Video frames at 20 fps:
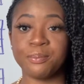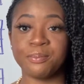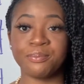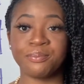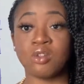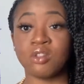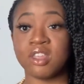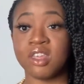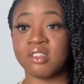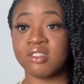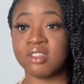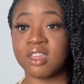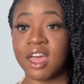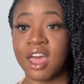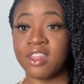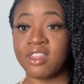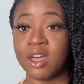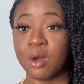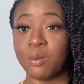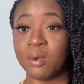So this
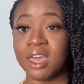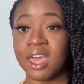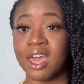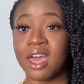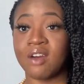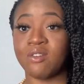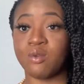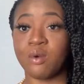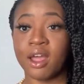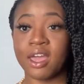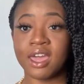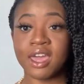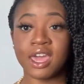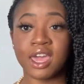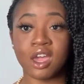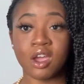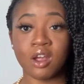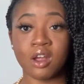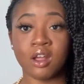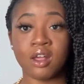tie that we have right
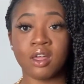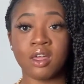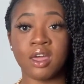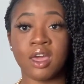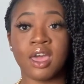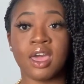here,